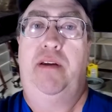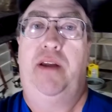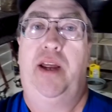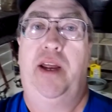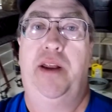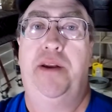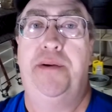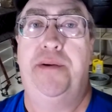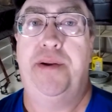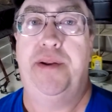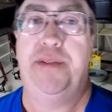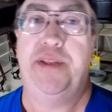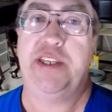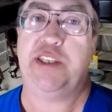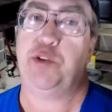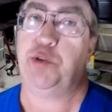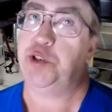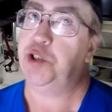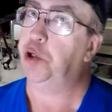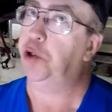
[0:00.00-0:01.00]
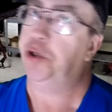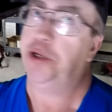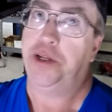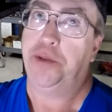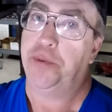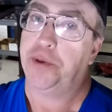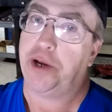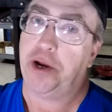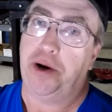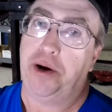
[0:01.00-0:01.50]
And this was already in
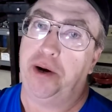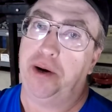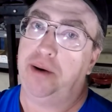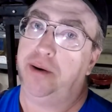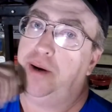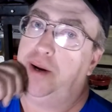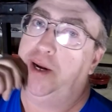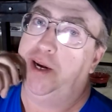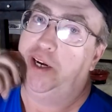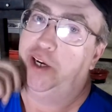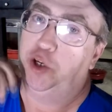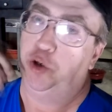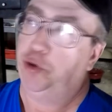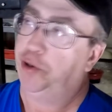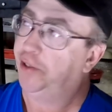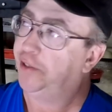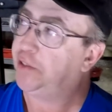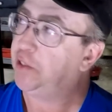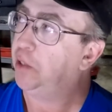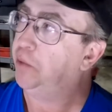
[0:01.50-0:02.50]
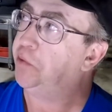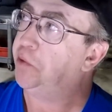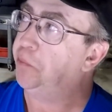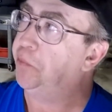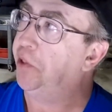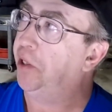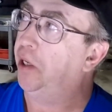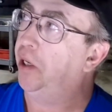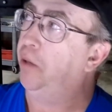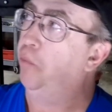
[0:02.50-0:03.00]
the car. And in order to save some
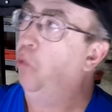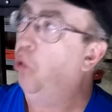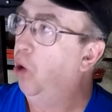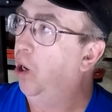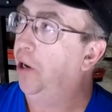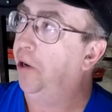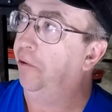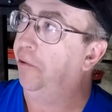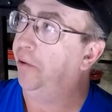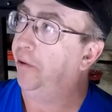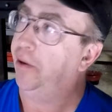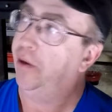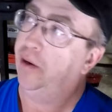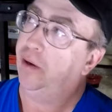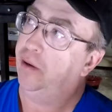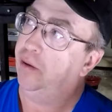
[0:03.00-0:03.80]
time, wiring,